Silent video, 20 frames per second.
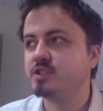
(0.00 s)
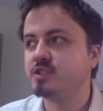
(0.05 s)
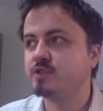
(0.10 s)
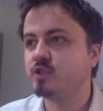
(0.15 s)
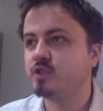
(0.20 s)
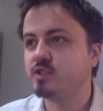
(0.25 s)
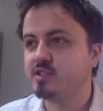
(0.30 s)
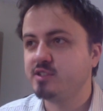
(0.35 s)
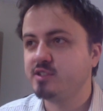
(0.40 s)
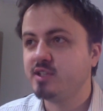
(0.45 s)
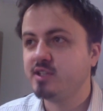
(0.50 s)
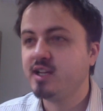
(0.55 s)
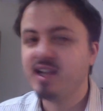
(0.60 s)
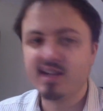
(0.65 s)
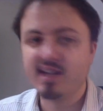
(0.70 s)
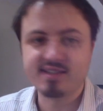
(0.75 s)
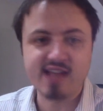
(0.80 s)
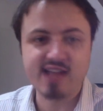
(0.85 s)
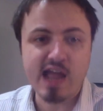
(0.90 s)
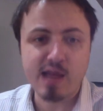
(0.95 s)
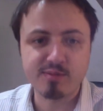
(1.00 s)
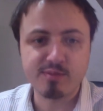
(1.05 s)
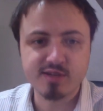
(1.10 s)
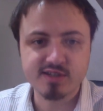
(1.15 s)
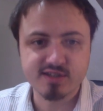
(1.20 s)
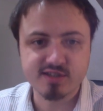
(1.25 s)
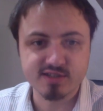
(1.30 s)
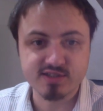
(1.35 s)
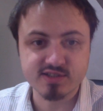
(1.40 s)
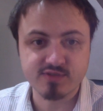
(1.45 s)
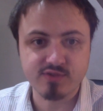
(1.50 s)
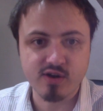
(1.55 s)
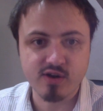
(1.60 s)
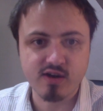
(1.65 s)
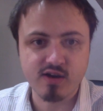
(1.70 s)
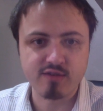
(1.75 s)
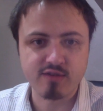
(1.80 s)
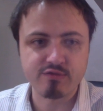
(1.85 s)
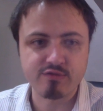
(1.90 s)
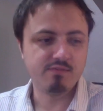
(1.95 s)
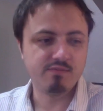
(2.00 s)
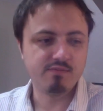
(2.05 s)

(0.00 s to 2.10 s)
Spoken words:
You've got to adapt to survive.